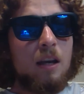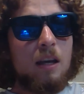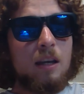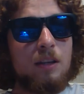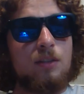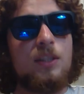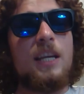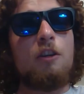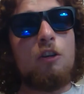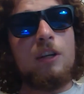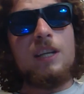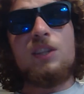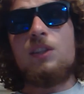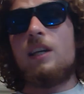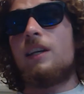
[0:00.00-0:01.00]

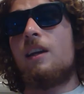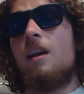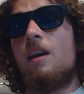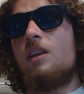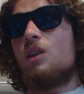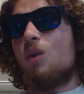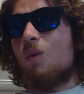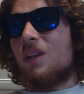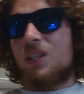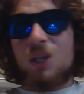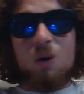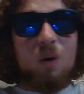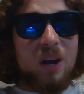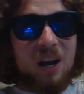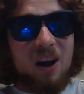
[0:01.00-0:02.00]
synchronistic to what's
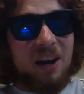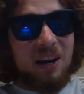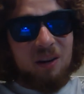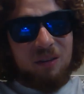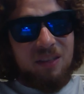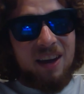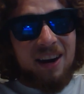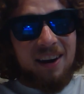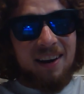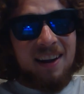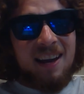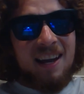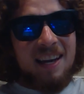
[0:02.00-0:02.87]
going on out there.